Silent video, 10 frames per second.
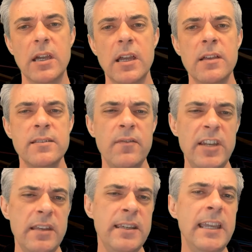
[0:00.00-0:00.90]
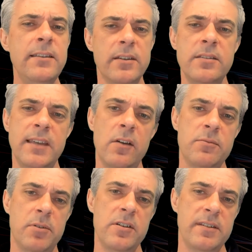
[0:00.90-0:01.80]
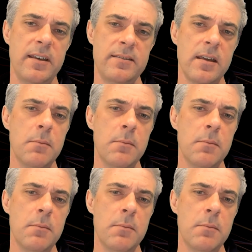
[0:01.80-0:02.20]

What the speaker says: Something that is key to the sales process,